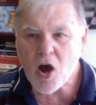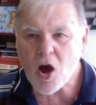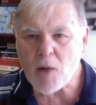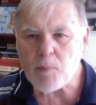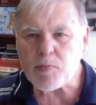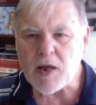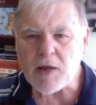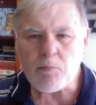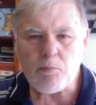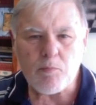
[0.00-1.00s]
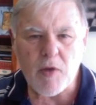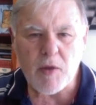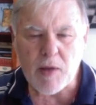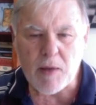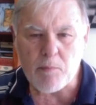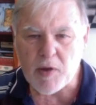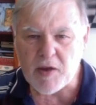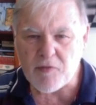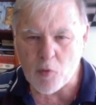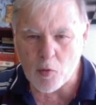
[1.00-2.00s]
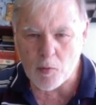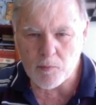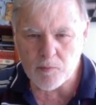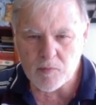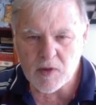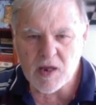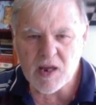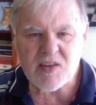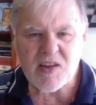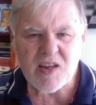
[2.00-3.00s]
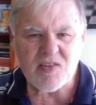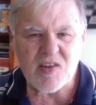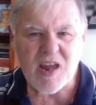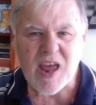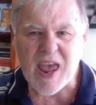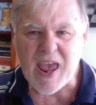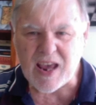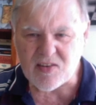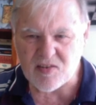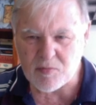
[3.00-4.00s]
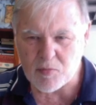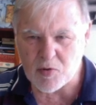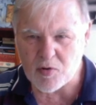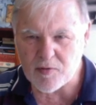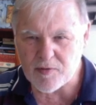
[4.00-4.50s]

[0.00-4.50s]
He played b4. It's an excellent move.